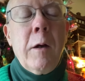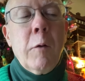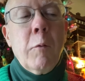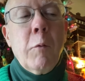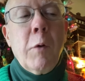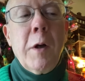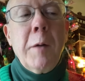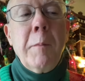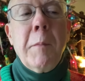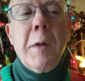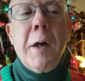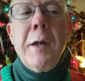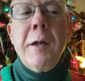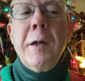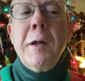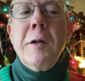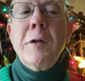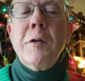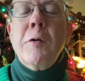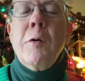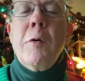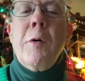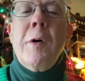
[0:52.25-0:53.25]
One might
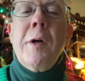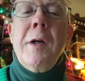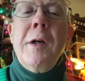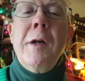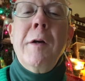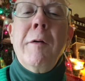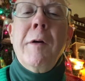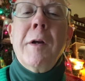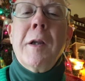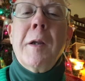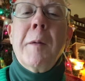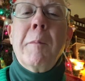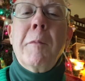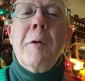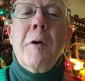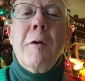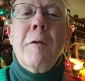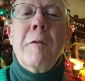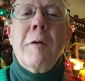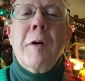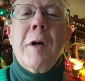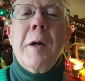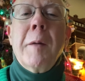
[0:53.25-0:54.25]
enjoy hearing the
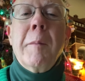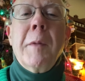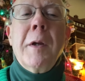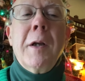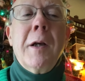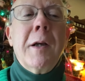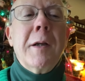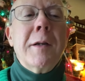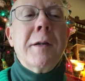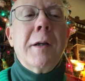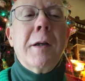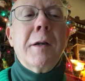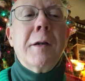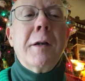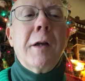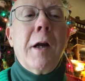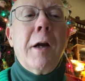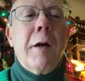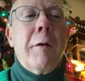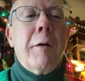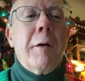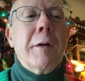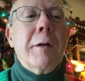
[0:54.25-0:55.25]
program in its
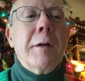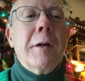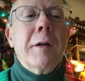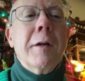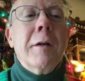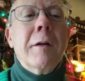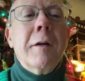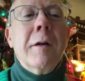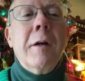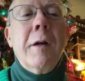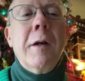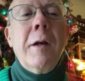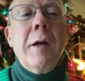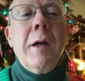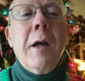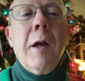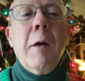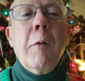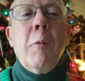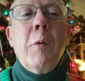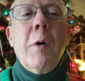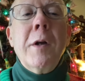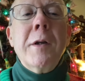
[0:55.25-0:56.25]
entirety
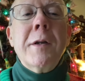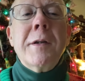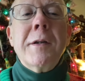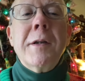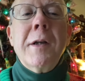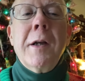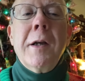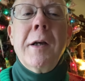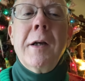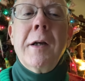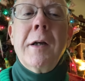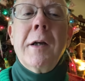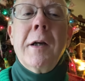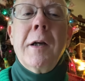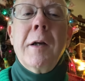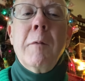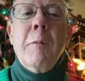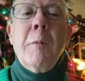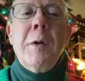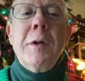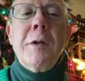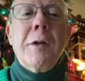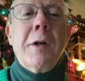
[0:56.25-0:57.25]
at one sitting,
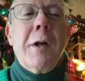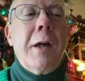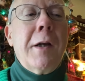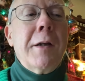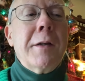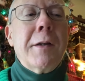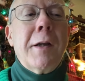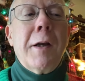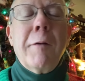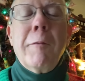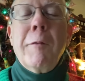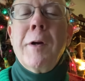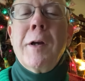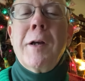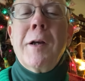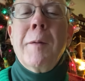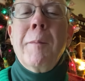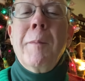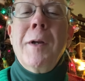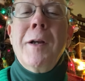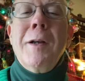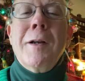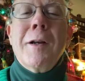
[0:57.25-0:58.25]
in which case I
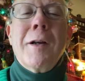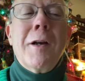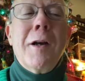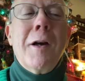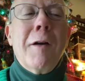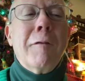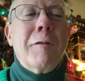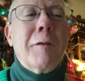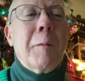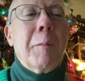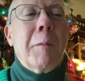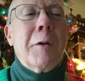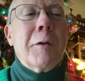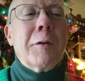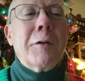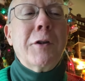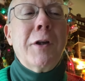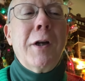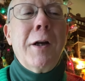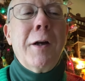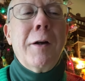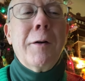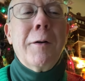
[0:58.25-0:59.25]
recommend a comfortable
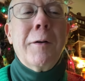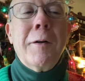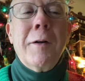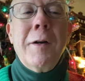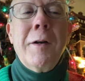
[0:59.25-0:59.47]
chair